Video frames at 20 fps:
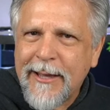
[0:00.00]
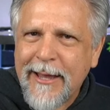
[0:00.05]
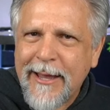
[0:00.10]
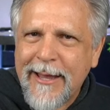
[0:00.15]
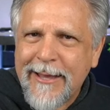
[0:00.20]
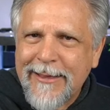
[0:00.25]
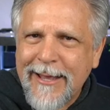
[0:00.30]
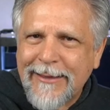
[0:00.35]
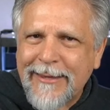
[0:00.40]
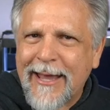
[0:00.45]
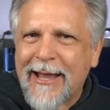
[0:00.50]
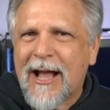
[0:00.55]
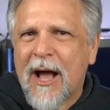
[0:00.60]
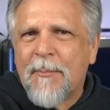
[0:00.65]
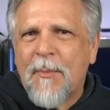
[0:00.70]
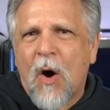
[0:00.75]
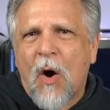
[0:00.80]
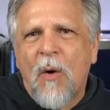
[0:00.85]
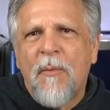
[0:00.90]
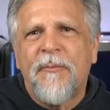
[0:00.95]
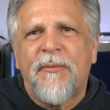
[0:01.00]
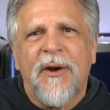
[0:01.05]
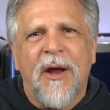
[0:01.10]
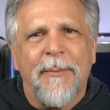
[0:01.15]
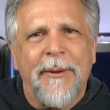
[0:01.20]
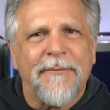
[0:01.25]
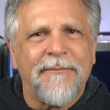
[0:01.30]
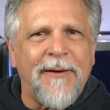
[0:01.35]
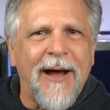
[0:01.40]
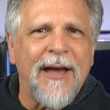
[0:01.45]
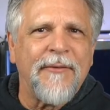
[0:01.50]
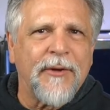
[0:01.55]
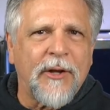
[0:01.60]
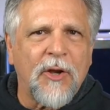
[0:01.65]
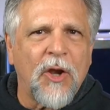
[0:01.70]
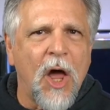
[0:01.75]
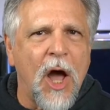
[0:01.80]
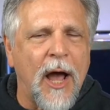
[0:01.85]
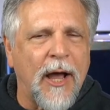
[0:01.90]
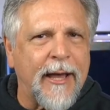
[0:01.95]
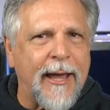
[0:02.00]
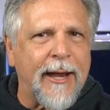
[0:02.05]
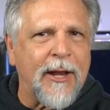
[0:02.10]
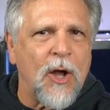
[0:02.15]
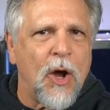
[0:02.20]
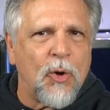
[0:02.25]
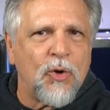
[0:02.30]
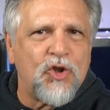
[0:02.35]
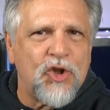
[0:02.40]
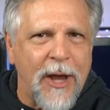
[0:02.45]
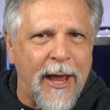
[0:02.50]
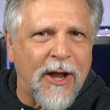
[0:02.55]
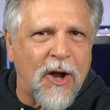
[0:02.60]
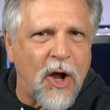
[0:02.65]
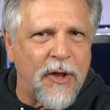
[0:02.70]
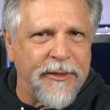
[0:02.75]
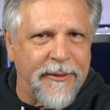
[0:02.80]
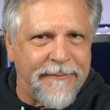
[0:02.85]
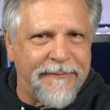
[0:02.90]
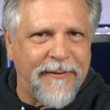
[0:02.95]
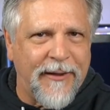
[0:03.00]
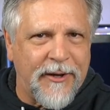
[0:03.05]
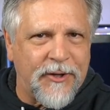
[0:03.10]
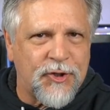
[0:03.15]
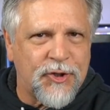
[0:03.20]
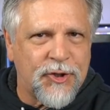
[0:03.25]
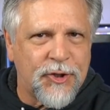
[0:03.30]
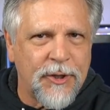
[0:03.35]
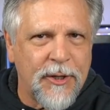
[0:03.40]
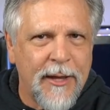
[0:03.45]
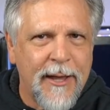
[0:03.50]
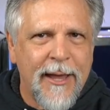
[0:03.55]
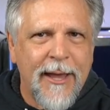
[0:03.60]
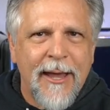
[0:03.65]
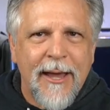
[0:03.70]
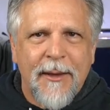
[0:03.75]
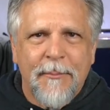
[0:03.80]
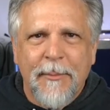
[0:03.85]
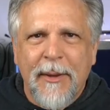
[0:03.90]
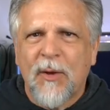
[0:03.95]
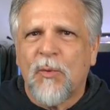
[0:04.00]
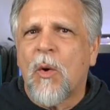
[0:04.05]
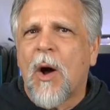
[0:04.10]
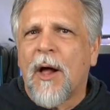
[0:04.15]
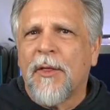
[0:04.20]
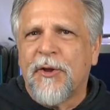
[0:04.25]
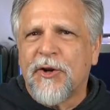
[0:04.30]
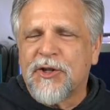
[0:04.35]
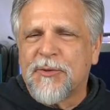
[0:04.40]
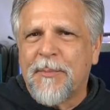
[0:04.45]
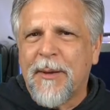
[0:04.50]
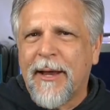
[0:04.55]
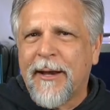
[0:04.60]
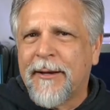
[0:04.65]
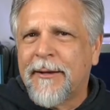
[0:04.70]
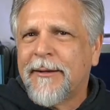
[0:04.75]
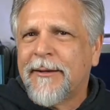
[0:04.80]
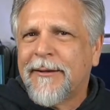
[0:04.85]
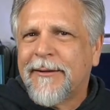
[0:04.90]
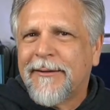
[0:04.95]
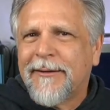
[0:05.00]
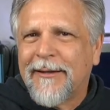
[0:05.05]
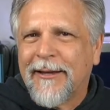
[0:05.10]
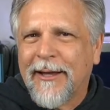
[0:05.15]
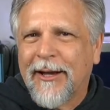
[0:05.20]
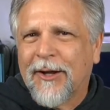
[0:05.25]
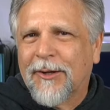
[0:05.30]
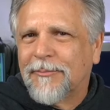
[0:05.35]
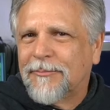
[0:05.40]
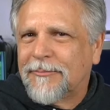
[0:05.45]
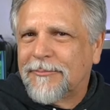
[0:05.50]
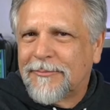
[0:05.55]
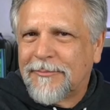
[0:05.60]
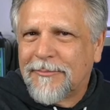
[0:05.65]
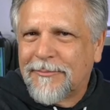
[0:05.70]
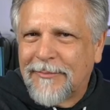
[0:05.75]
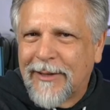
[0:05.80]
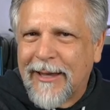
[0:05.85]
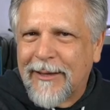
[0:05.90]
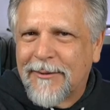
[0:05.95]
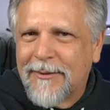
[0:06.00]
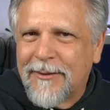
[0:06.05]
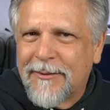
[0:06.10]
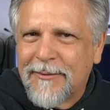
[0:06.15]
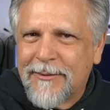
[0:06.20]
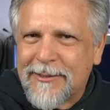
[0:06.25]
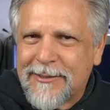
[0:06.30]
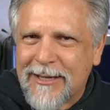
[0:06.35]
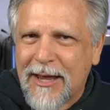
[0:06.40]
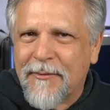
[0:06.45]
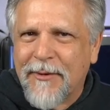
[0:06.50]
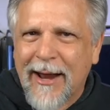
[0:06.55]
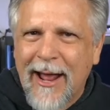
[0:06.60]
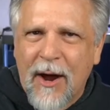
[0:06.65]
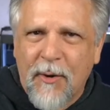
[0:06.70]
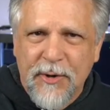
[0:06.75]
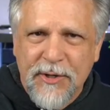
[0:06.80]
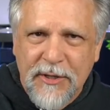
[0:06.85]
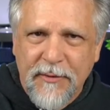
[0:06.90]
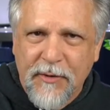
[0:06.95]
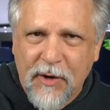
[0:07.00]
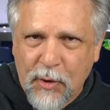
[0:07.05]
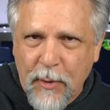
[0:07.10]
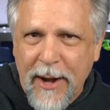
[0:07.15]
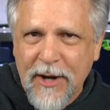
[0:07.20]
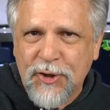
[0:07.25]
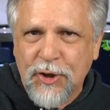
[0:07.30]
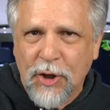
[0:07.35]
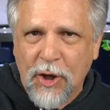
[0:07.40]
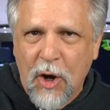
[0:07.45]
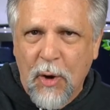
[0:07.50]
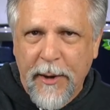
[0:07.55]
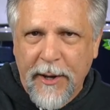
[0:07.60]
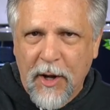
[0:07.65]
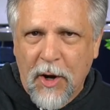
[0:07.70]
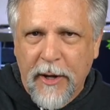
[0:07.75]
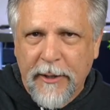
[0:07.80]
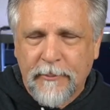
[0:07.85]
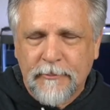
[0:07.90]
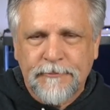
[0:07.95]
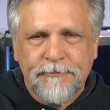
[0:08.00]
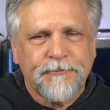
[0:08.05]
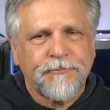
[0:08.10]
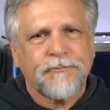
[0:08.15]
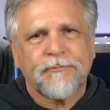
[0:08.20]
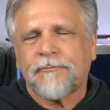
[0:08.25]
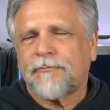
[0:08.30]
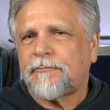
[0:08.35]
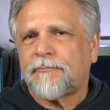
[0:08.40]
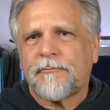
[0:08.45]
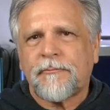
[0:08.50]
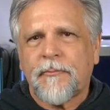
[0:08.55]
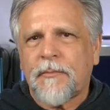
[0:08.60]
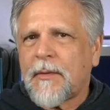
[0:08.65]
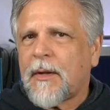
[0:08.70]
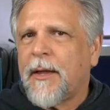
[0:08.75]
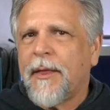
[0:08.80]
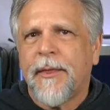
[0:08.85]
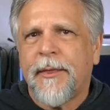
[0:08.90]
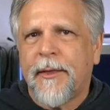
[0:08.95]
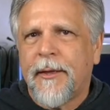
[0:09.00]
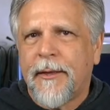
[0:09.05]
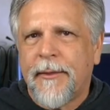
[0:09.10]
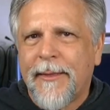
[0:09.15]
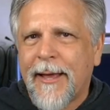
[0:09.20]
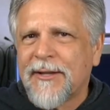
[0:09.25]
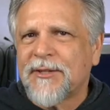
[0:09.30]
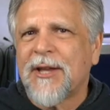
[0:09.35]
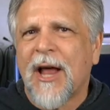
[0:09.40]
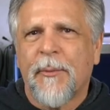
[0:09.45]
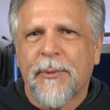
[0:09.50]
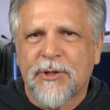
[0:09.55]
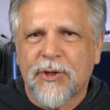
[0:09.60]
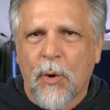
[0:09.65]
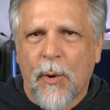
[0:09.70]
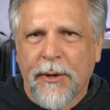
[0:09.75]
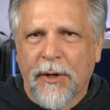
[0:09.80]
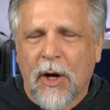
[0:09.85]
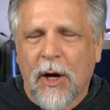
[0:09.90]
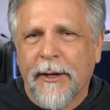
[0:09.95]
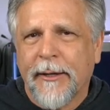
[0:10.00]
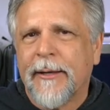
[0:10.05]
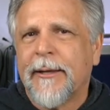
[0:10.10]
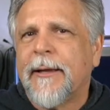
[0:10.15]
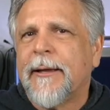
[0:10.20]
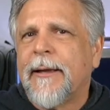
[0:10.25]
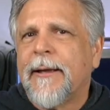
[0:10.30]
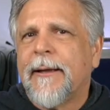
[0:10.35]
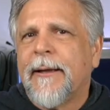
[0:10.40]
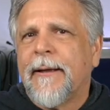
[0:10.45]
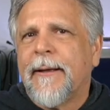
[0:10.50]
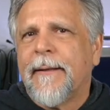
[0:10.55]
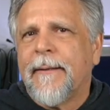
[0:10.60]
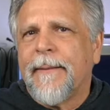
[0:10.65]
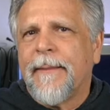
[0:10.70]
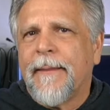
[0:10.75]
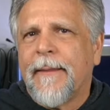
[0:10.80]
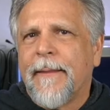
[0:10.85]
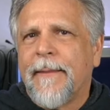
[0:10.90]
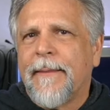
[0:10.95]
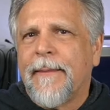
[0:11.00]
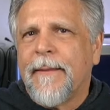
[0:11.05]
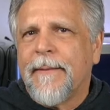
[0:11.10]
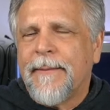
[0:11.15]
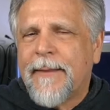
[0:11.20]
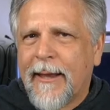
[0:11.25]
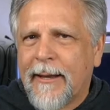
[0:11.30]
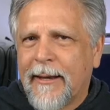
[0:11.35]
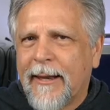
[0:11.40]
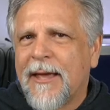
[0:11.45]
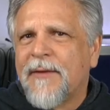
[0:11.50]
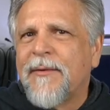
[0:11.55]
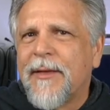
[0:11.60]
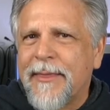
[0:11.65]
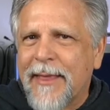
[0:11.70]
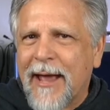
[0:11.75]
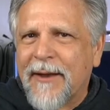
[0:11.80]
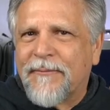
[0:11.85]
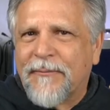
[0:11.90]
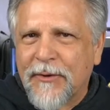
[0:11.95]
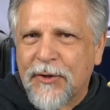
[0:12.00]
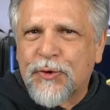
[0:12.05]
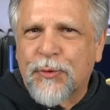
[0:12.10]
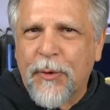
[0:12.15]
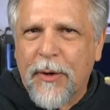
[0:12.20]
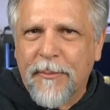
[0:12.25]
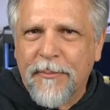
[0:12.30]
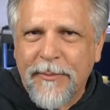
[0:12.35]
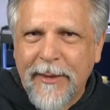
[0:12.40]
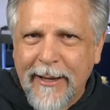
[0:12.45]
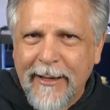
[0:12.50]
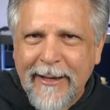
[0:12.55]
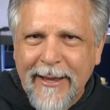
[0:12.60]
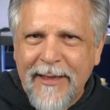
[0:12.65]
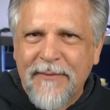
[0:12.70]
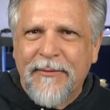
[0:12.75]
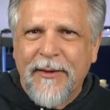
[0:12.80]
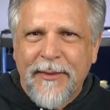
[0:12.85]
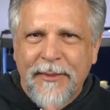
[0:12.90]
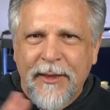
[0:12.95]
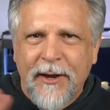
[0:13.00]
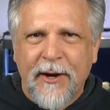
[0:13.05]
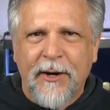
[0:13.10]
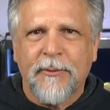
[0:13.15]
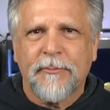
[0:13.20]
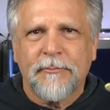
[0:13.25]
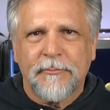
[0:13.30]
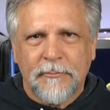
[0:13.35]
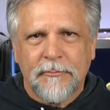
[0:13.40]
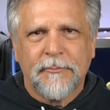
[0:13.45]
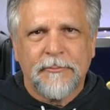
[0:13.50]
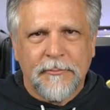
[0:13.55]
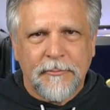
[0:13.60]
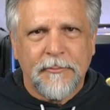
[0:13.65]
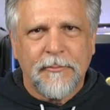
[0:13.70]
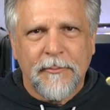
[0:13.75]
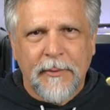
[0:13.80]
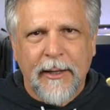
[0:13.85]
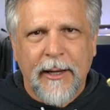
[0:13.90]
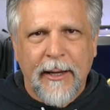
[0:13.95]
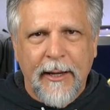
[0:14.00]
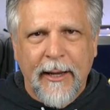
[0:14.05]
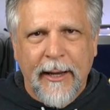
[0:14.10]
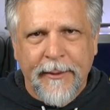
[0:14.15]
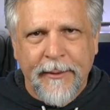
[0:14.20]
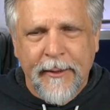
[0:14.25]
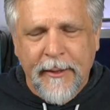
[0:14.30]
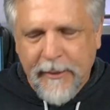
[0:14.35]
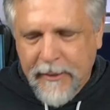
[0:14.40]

that they come home from at five o'clock and go check on the fish. Meanwhile, there's been, you know, seven hours of aggression going on. That's not what's going on they live in that fish room. They live in their in